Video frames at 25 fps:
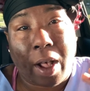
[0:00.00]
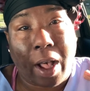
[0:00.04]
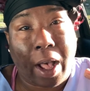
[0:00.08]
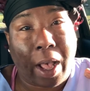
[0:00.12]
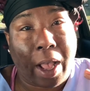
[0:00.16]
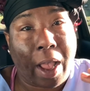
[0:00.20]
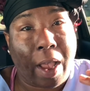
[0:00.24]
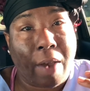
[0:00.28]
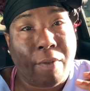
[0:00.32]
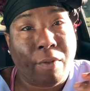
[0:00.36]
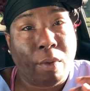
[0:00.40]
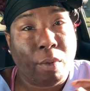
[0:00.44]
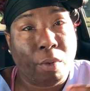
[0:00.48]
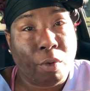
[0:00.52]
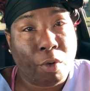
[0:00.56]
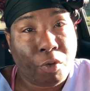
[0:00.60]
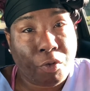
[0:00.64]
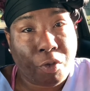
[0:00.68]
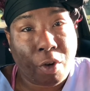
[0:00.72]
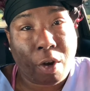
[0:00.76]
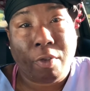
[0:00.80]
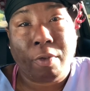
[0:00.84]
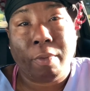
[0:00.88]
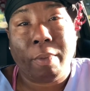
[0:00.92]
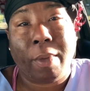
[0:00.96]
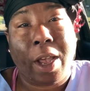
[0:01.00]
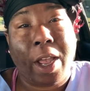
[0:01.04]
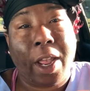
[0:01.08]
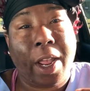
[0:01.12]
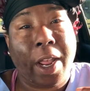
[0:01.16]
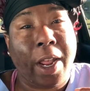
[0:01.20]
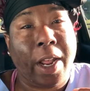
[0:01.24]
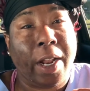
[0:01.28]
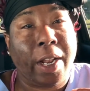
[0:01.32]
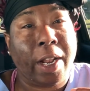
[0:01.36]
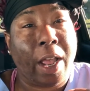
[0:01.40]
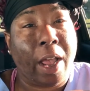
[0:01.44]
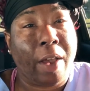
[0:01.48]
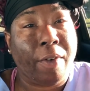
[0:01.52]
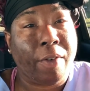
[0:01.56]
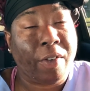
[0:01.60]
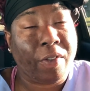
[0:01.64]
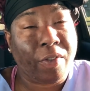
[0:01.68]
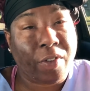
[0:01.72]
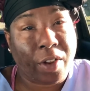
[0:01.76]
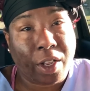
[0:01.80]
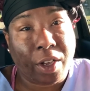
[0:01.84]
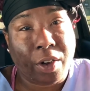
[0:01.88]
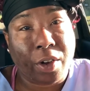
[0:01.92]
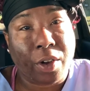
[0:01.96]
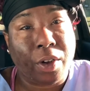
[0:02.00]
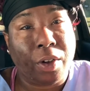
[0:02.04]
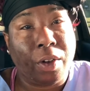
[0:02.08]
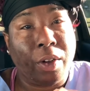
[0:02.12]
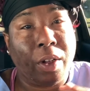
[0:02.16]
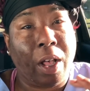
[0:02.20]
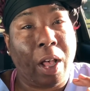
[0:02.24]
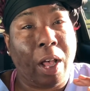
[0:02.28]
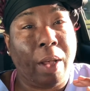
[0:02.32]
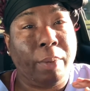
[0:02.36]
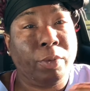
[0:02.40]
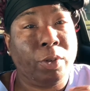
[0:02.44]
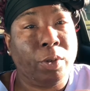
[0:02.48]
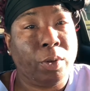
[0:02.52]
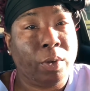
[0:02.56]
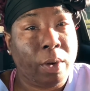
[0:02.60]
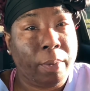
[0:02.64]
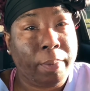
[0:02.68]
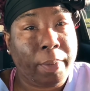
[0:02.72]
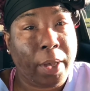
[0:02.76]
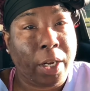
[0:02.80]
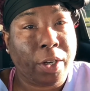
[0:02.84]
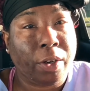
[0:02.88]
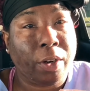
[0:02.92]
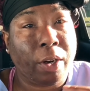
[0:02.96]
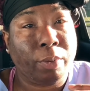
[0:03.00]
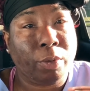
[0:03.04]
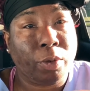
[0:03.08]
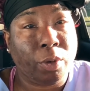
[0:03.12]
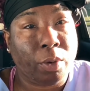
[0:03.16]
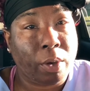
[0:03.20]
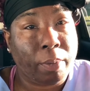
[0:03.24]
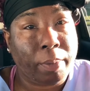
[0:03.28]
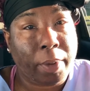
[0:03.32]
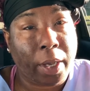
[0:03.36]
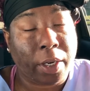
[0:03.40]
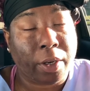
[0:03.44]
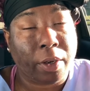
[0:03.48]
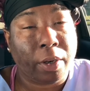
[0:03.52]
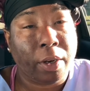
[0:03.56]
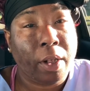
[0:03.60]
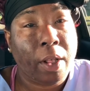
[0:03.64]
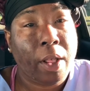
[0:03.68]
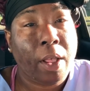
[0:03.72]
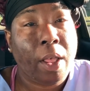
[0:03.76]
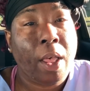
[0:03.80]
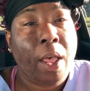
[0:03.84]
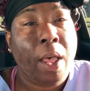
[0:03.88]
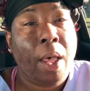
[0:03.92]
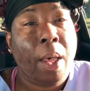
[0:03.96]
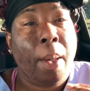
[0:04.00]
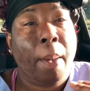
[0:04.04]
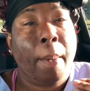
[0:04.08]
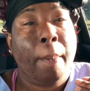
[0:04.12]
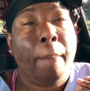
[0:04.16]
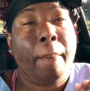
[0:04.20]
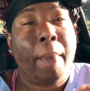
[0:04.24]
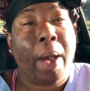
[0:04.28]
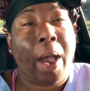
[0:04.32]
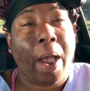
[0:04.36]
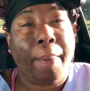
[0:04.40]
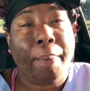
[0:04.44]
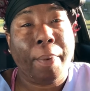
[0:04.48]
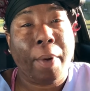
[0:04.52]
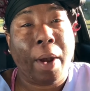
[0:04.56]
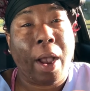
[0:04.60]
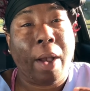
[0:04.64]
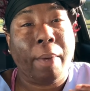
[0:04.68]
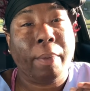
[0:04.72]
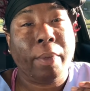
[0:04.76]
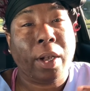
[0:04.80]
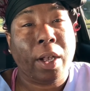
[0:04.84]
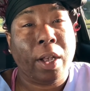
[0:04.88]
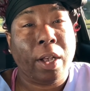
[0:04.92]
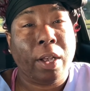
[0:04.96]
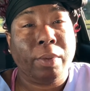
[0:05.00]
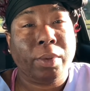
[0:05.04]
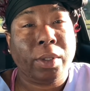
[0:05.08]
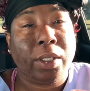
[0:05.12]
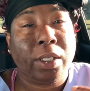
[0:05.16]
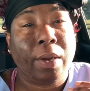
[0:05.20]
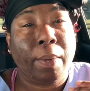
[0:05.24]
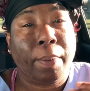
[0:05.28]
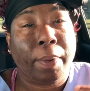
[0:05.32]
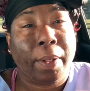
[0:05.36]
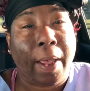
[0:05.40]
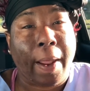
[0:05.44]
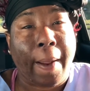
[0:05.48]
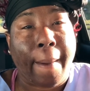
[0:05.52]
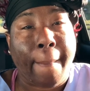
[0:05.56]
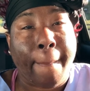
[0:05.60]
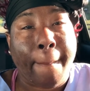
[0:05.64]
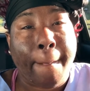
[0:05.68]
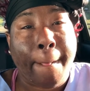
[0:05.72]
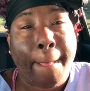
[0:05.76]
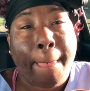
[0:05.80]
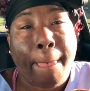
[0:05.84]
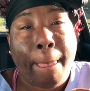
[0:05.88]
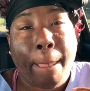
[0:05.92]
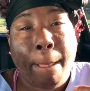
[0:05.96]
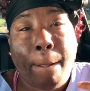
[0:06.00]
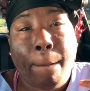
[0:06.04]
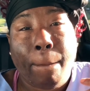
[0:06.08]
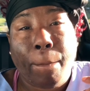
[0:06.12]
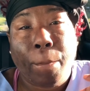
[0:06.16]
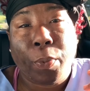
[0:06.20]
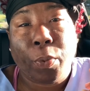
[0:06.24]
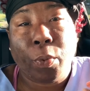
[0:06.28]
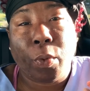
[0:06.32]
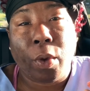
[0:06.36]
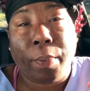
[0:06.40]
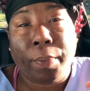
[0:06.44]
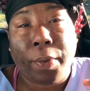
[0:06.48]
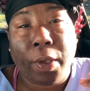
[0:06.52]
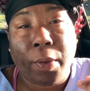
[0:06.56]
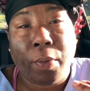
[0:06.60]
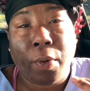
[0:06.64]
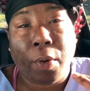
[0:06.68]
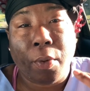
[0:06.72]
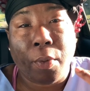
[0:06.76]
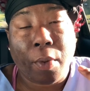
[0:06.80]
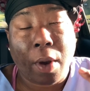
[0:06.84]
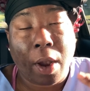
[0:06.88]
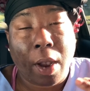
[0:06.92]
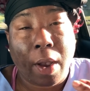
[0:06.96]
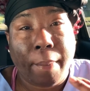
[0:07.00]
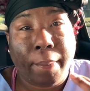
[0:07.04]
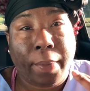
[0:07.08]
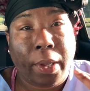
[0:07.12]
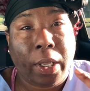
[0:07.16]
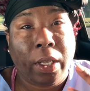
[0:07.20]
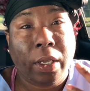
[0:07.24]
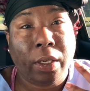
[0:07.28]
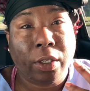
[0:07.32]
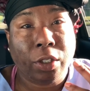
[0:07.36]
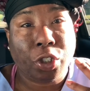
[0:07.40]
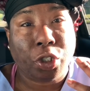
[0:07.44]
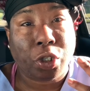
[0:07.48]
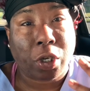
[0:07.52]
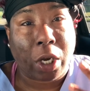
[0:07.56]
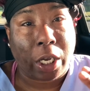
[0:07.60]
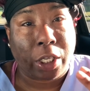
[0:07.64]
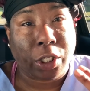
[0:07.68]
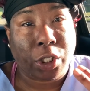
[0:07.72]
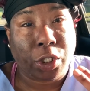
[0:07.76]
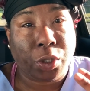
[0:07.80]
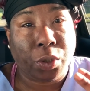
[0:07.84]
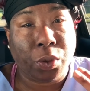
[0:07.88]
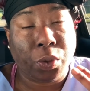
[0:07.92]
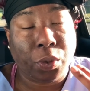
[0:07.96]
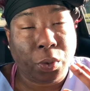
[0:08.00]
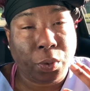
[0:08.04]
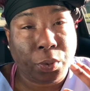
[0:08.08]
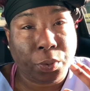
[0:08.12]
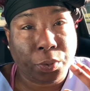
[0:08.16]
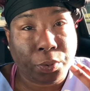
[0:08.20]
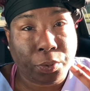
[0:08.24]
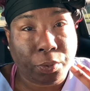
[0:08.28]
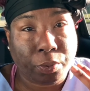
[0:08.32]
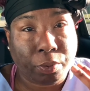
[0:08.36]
I have a roof over my head. I have a vehicle. I'm doing better. I'm doing better my problem comes into play when people around me try to